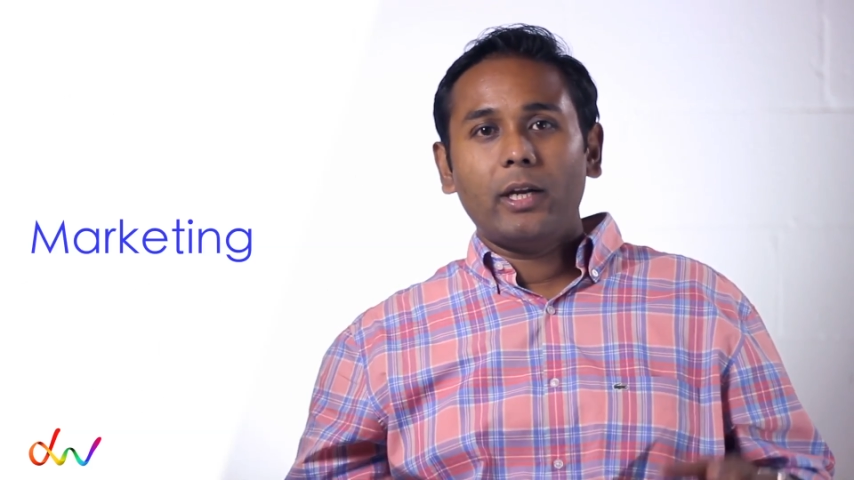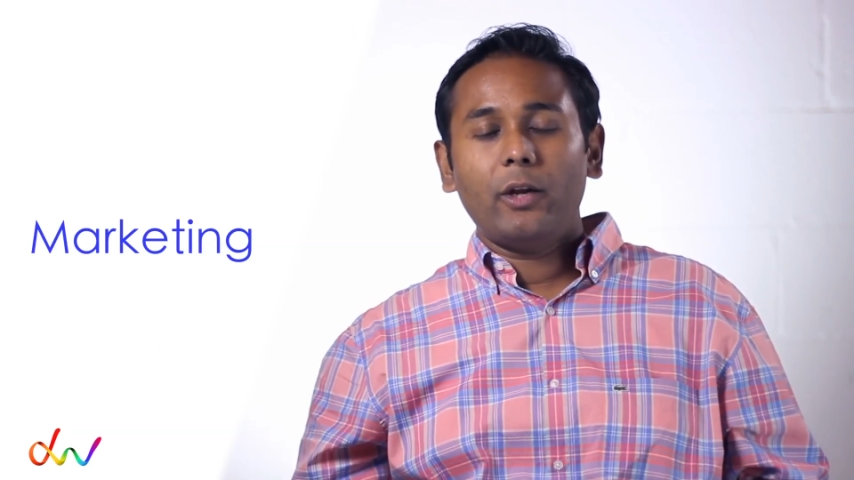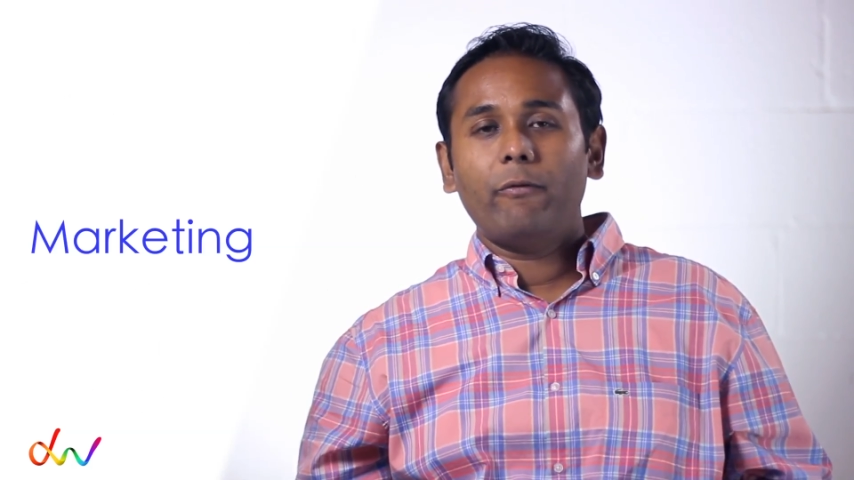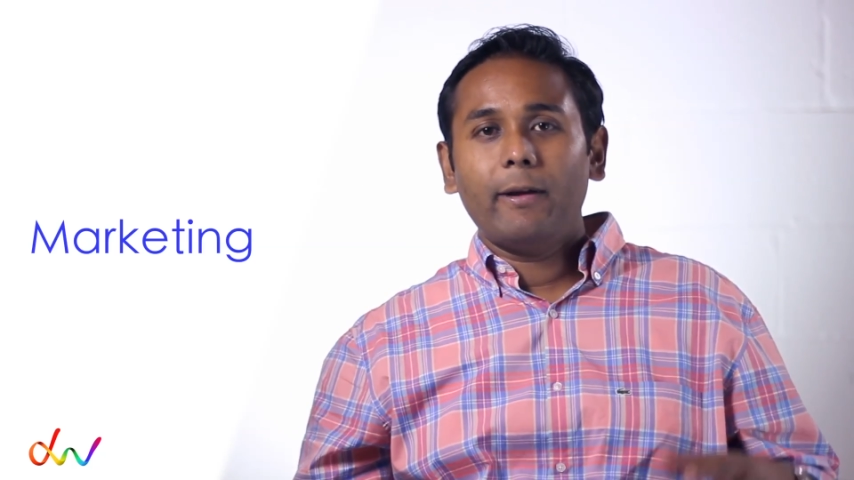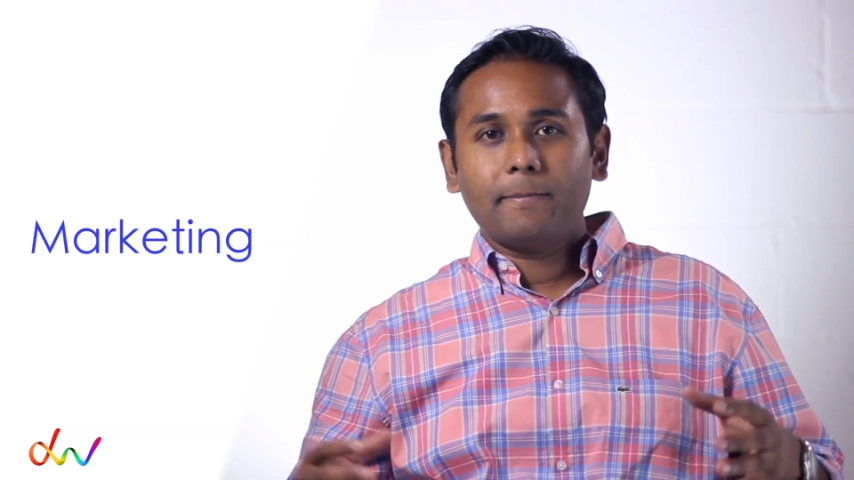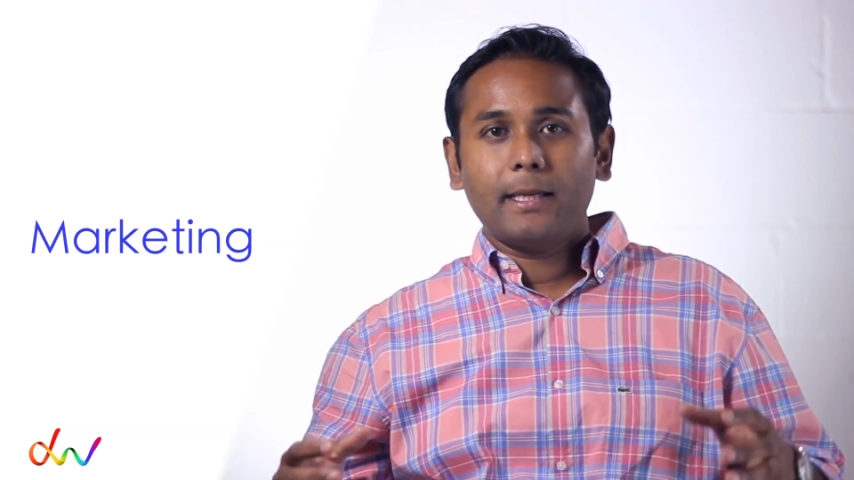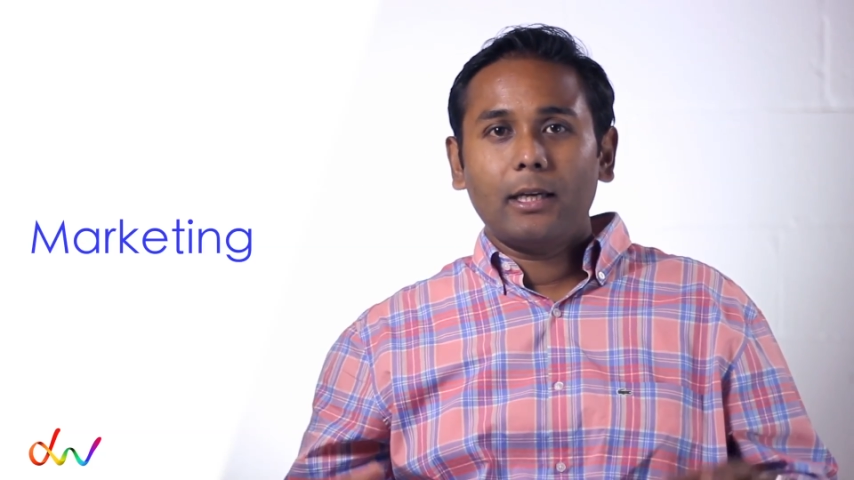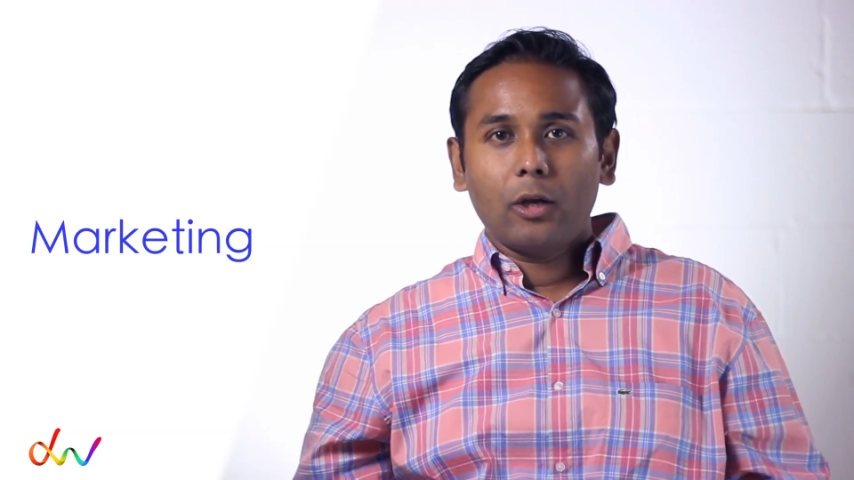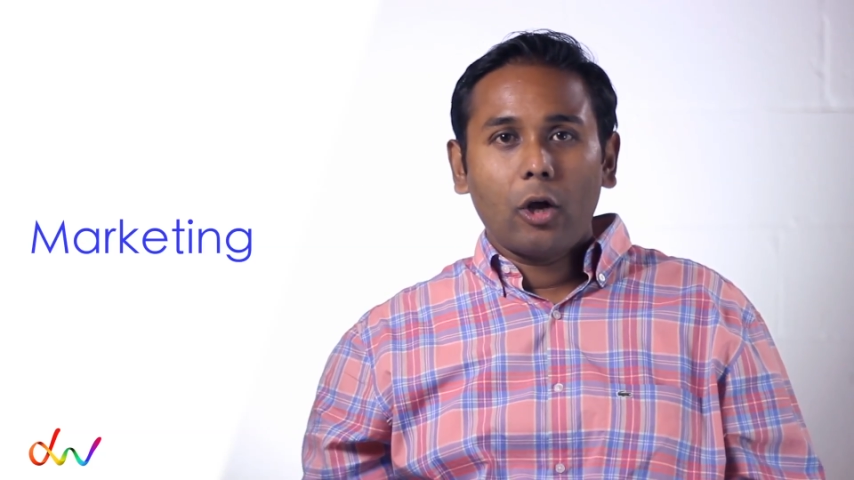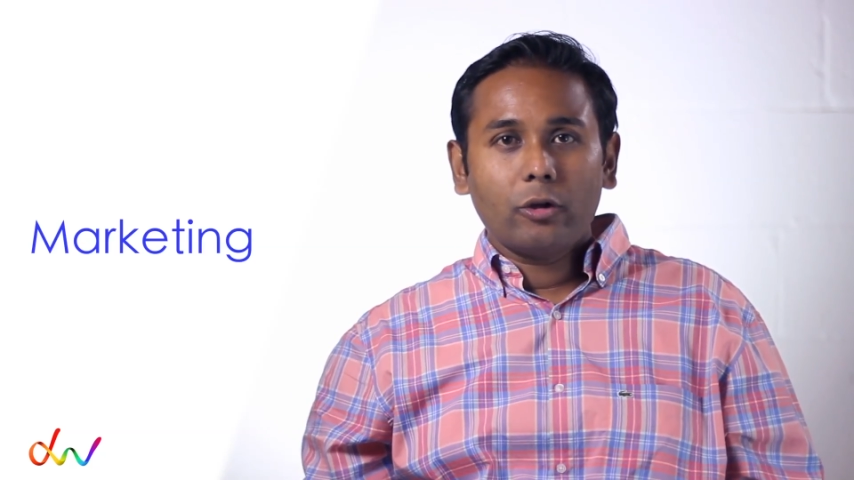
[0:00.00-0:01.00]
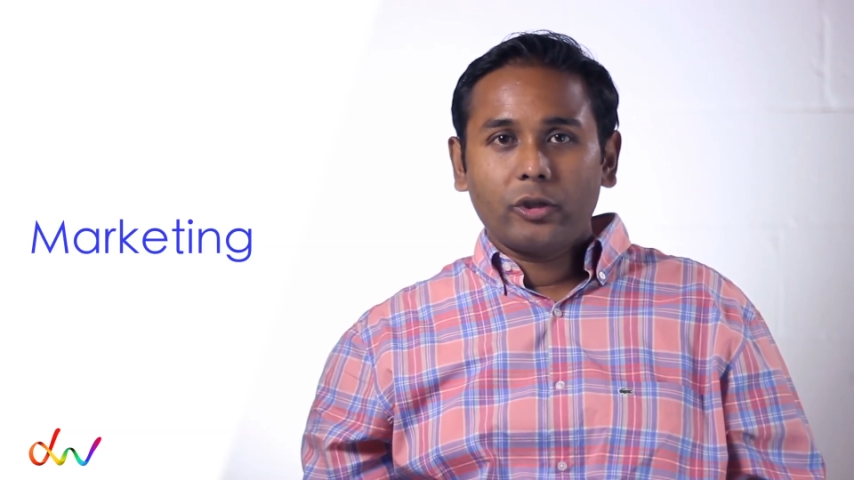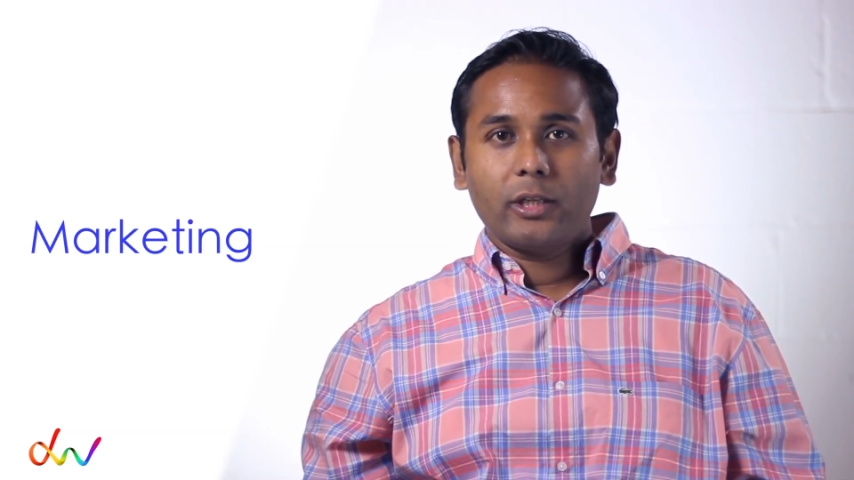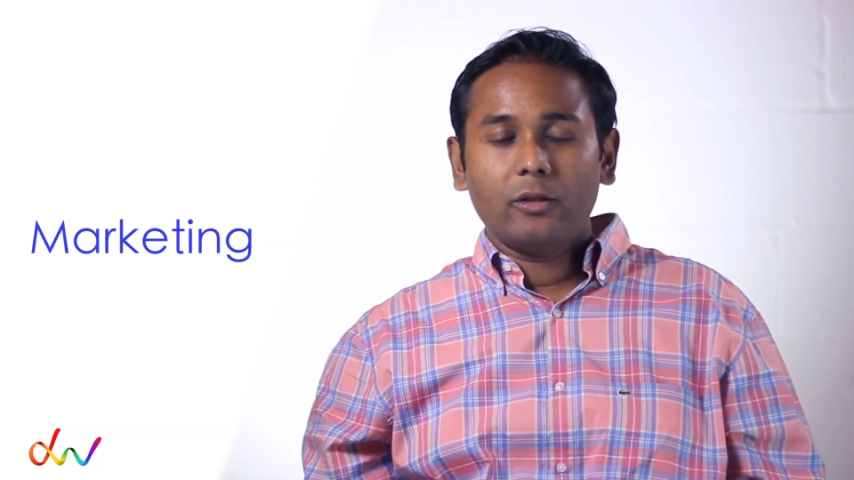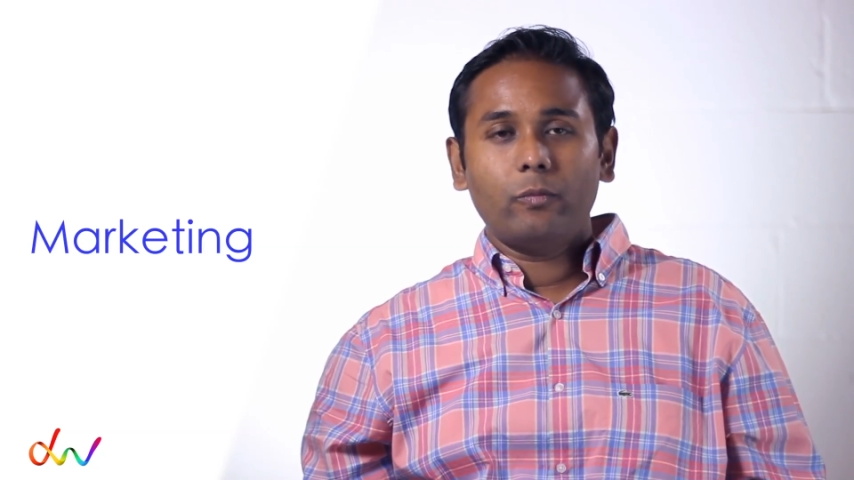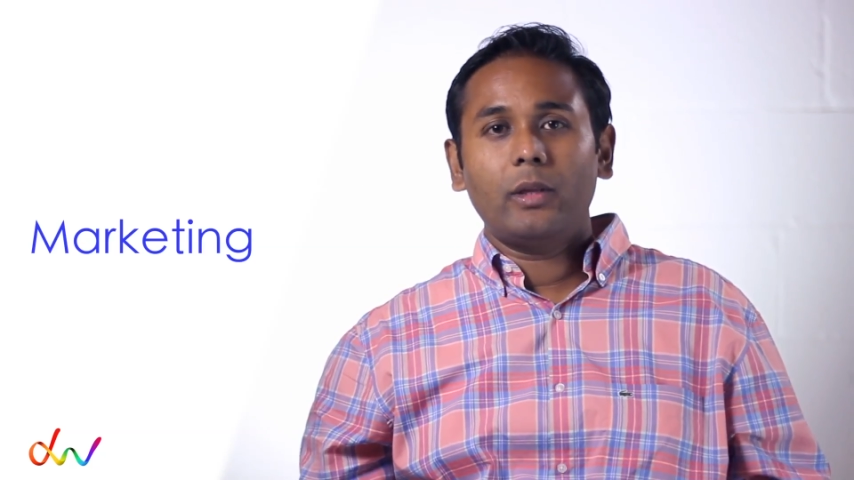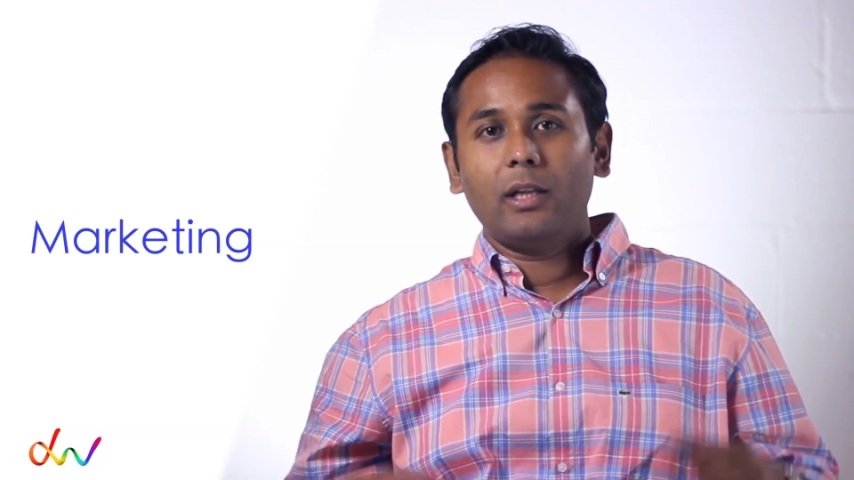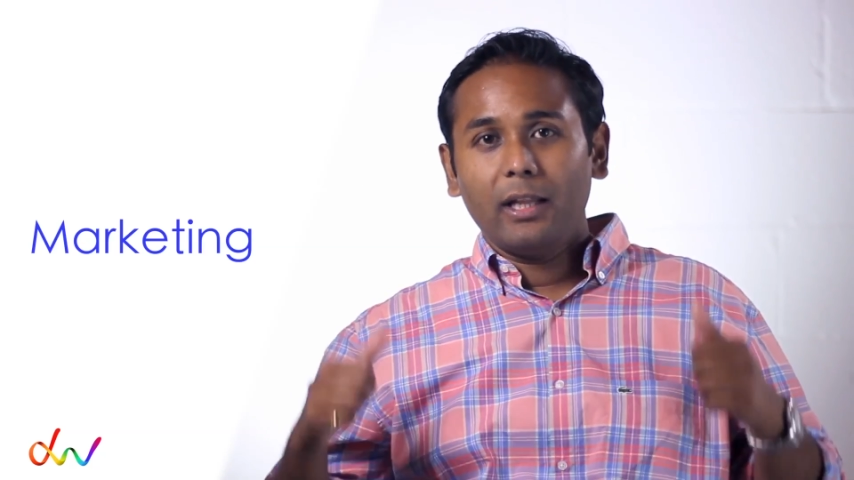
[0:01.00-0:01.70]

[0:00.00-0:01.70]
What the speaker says: that your website launches with a